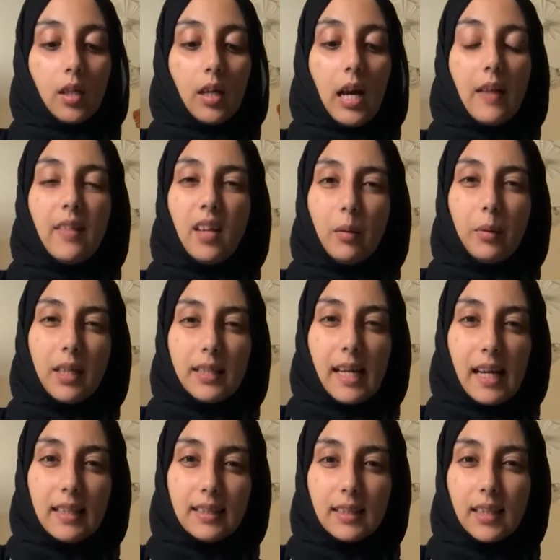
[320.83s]
And then I'm going to
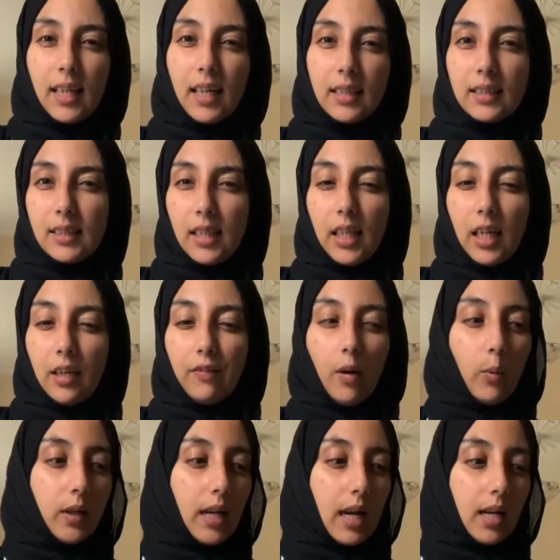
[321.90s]
taste it and see if I
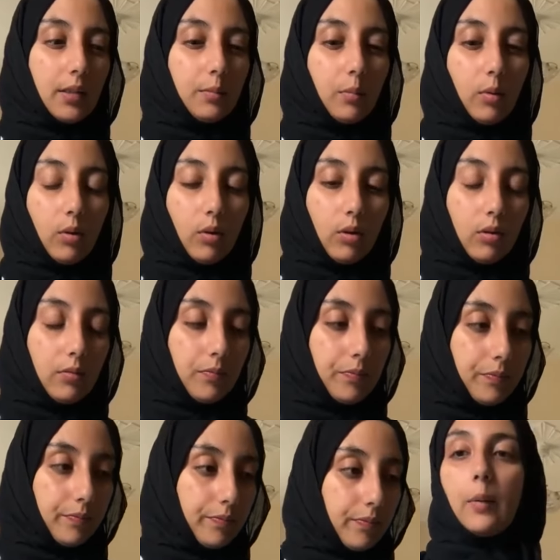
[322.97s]
want to add more.
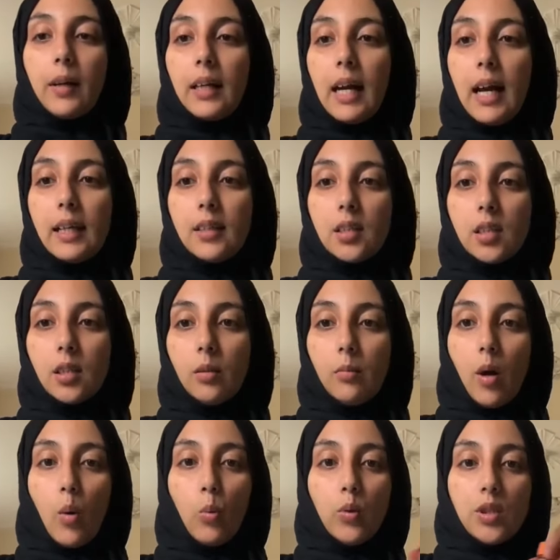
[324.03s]
I'm going to add some
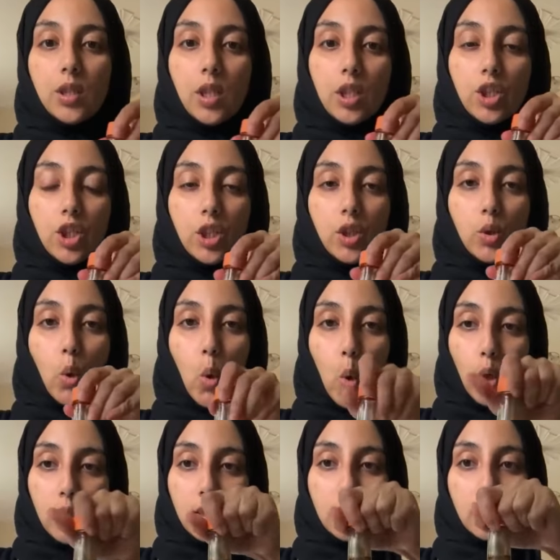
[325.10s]
Worcestershire sauce.